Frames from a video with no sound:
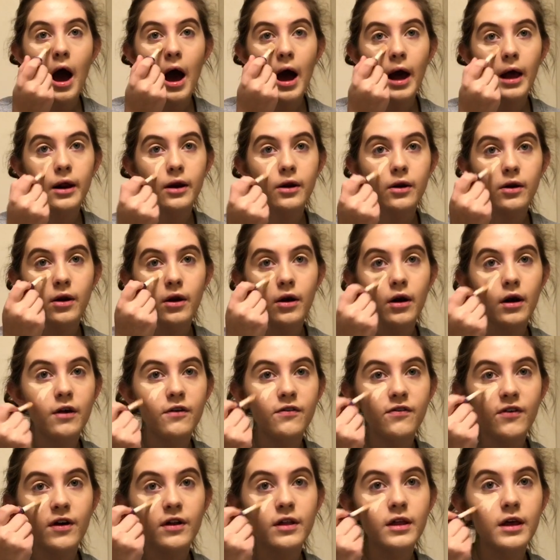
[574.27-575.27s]
don't know, I
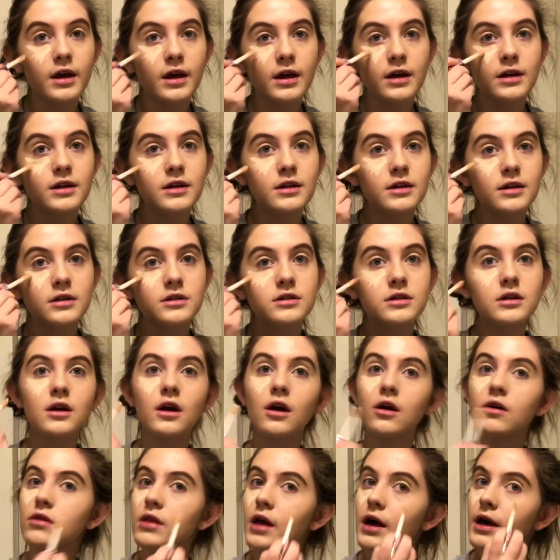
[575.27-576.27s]
felt like I needed to
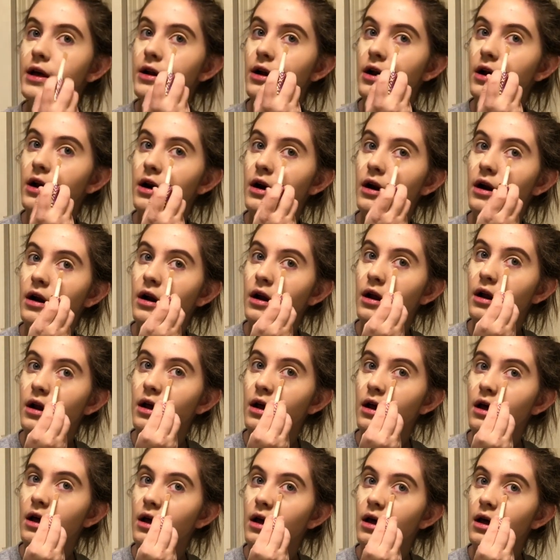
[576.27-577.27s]
go lighter
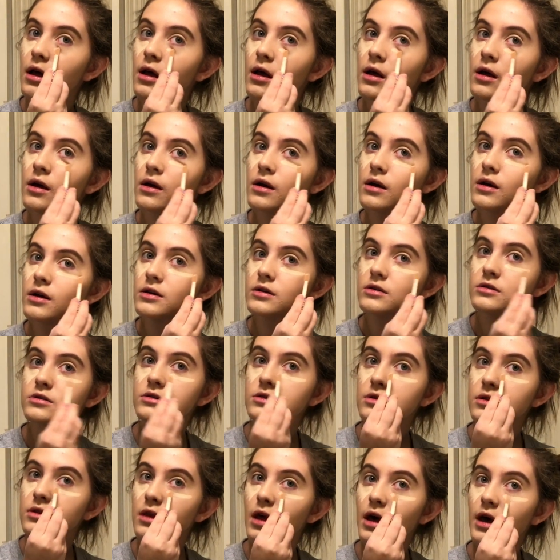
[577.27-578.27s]

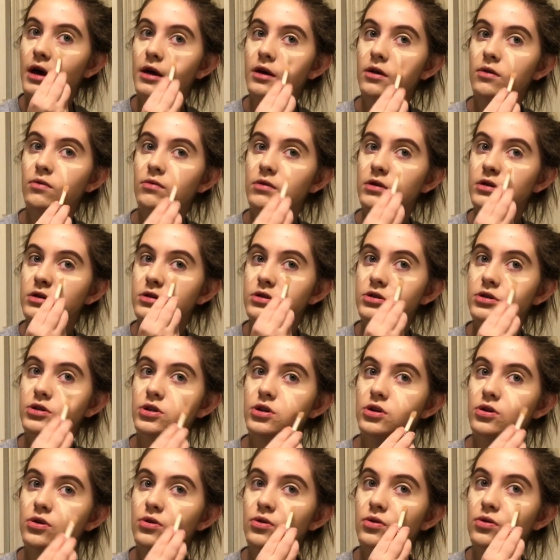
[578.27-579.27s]
because Light was
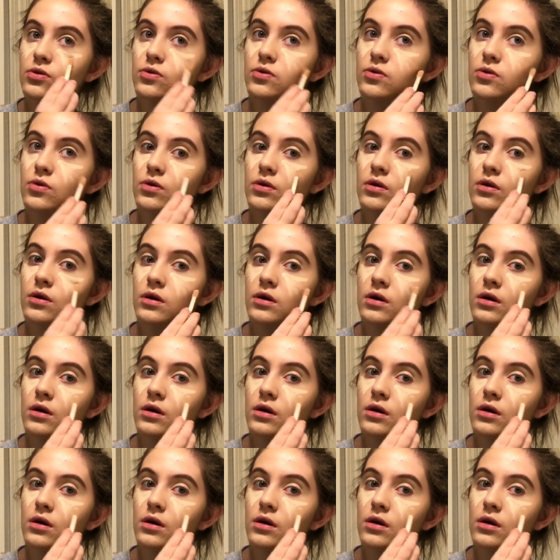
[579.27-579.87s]
too